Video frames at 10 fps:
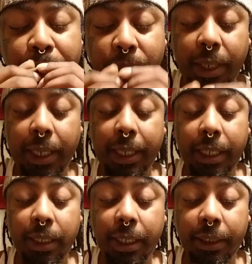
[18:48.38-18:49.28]
he
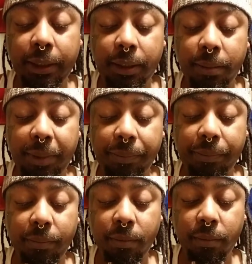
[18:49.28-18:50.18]
didn't listen to me
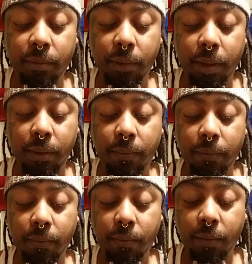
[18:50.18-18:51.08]

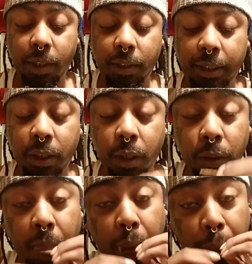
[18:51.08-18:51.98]
because I told
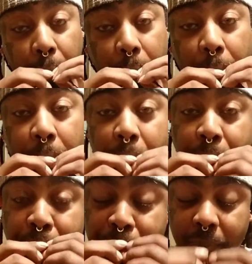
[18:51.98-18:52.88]
him
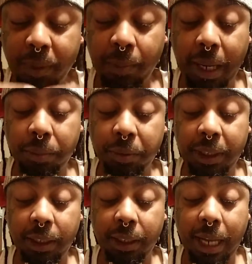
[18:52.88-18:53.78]
the Bible's in
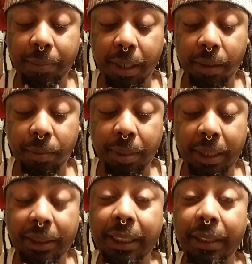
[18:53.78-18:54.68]
the library, but
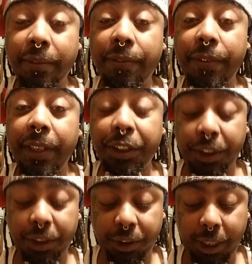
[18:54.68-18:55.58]
it's in the
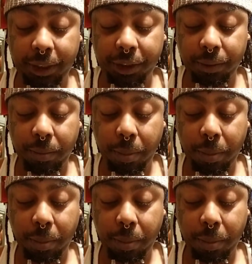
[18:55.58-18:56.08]
fiction section.